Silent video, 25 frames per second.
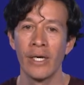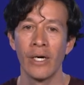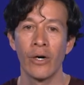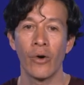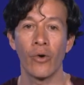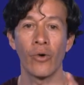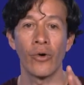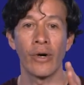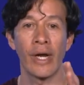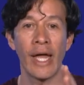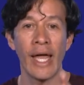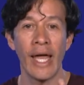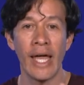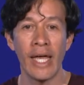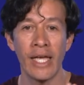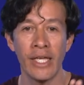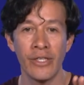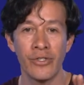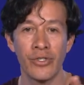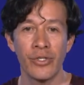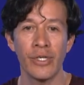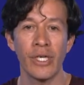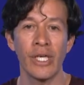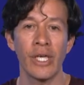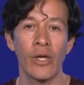or
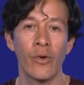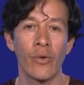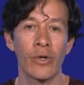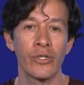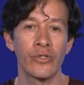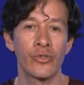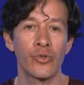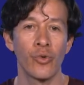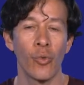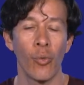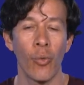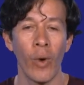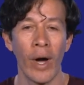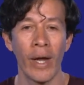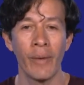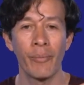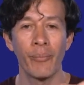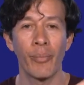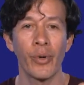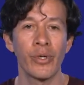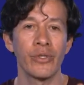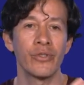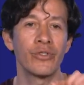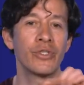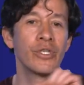h equals to
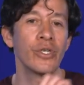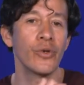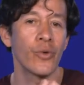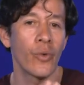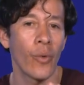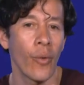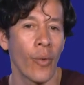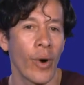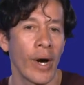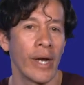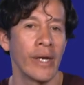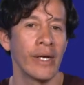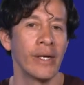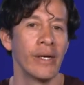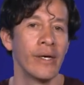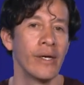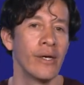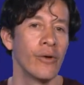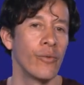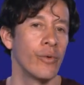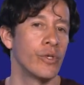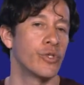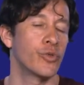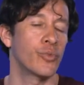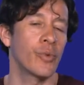1.01,
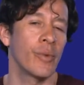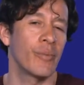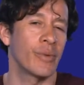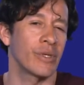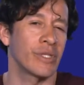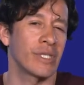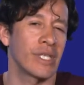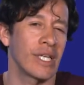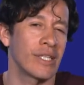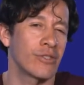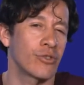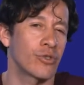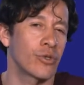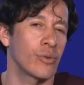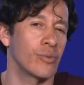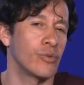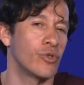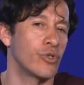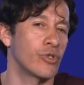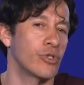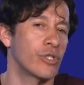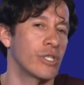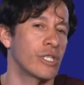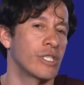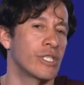which represents some
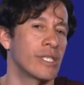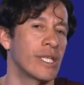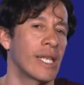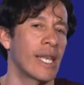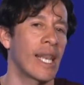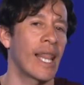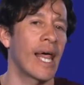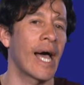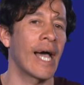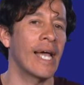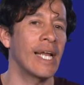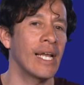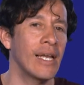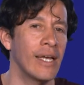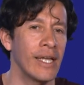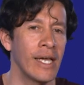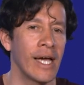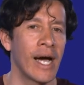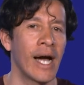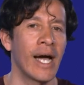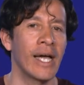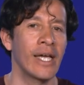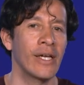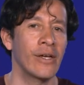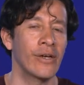just slightly
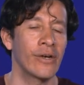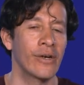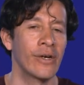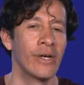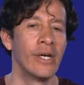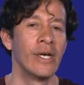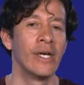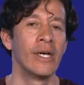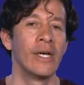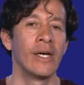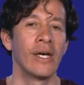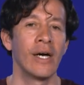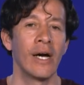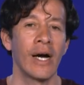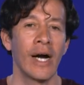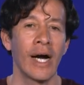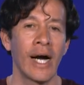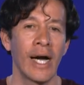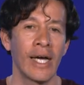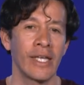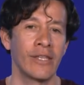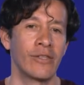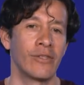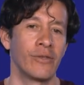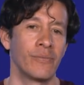higher
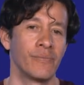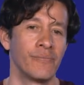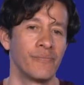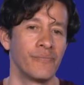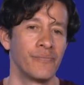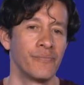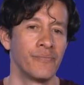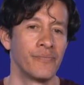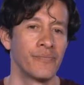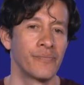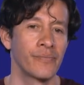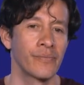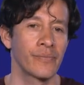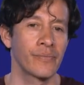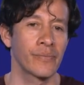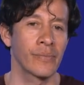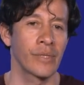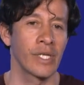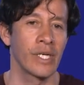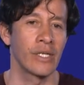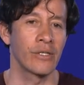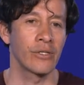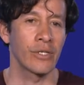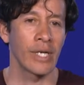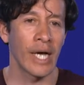height.
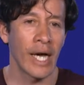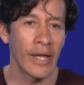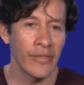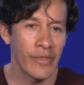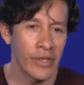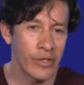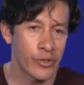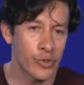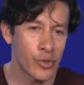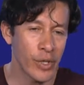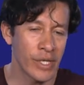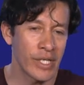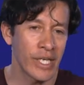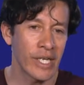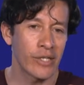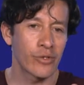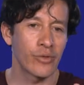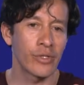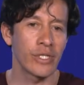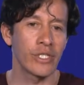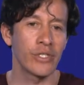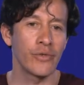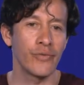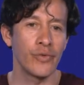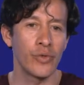And the
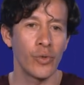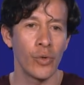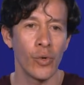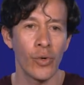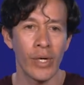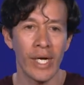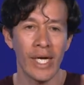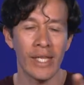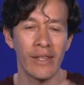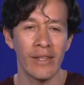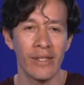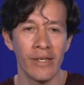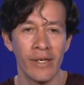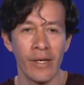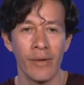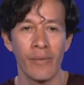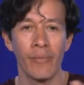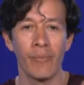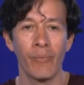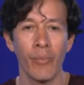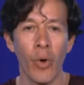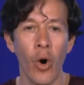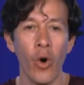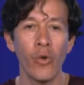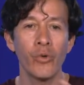trajectories, if you look at the
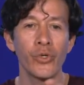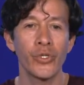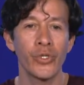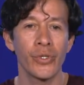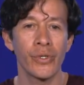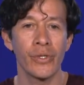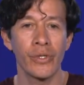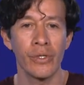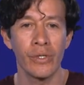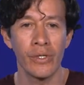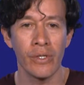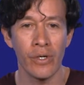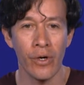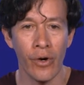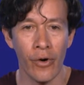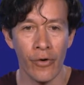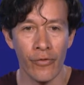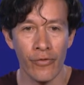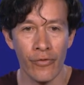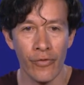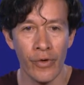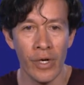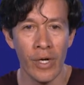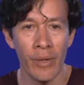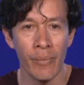motion
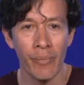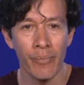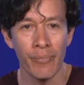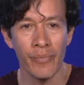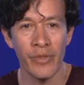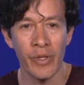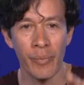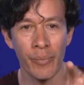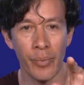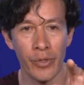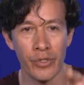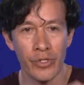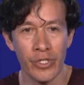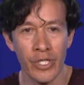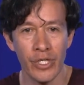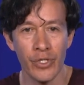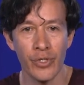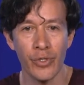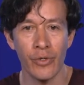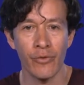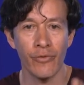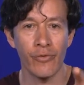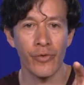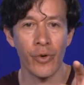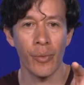of the
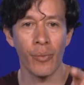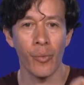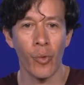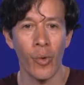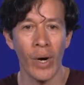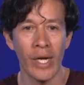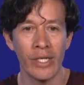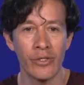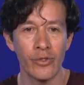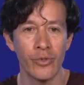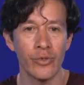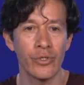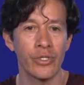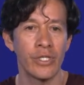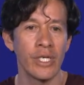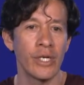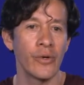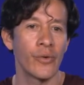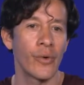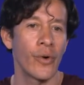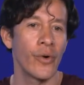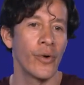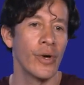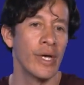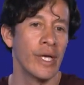position from 1 to
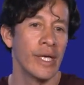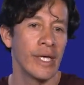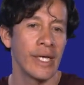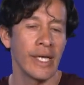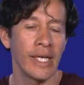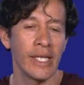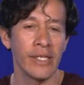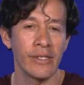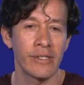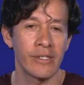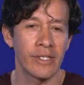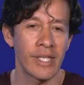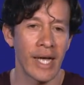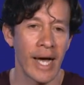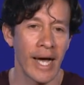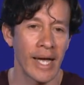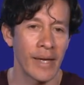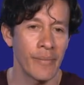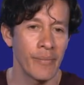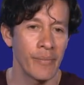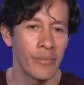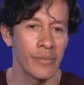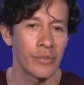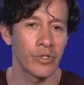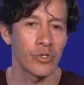0 in
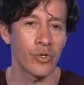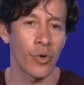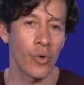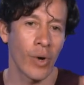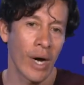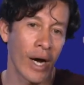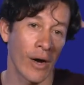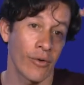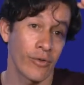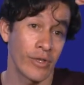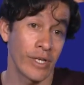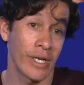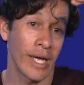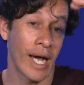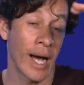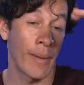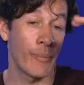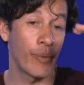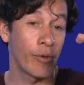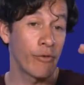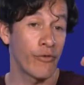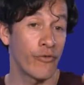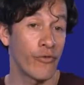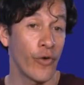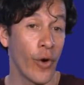time, so how the
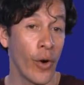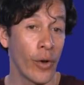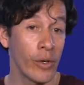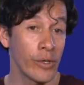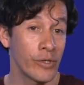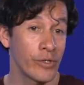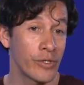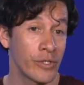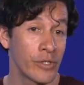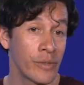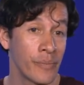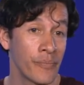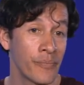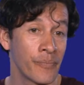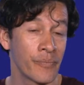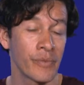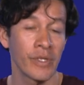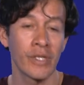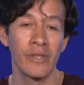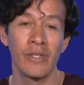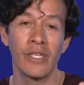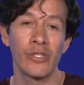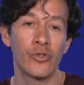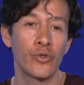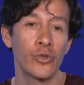apple falls,
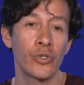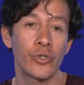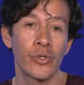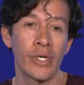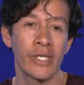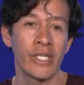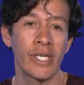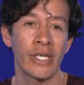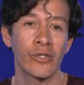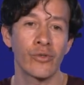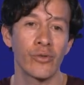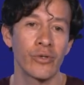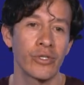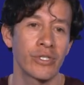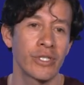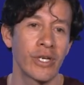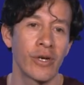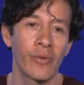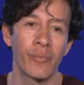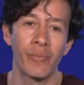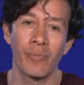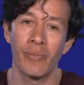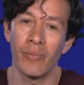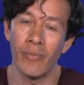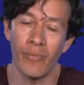the two trajectories are
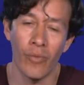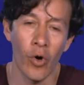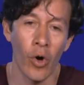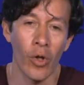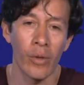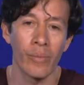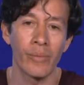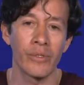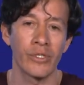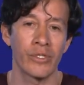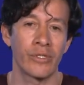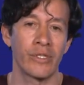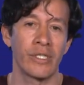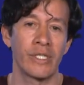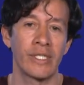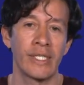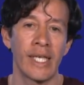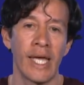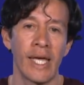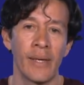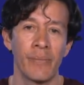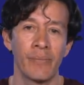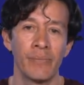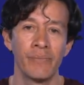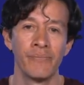almost the
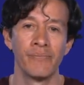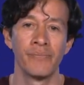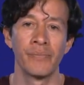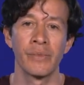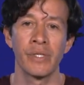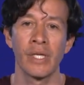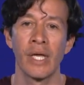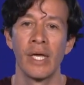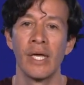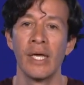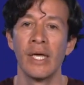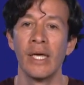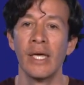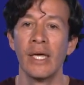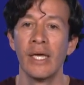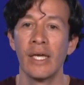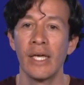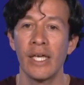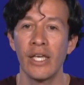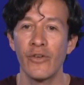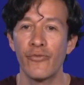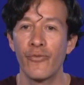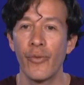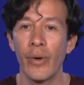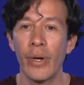same.
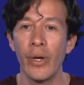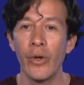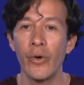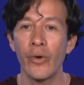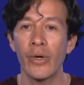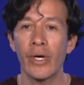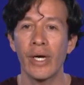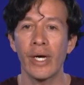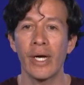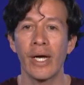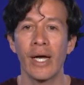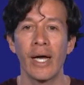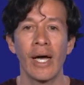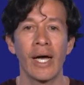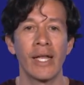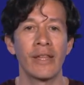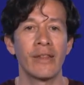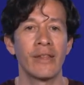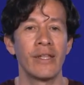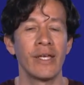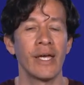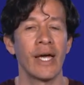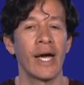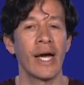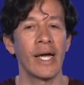If we look at
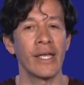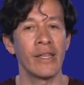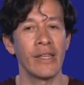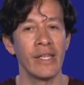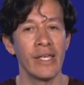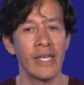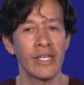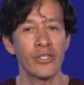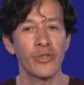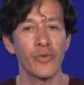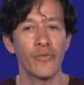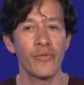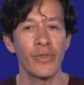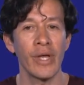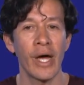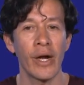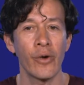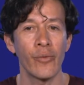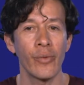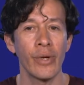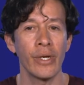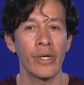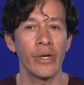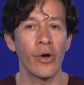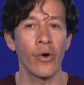the ideas of
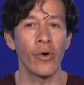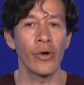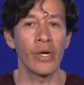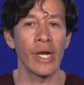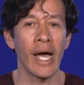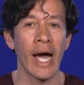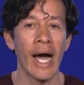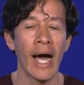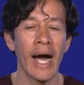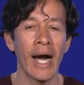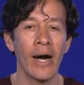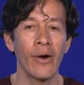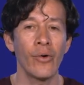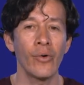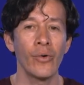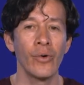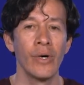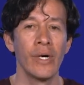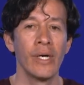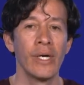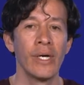Darwin on how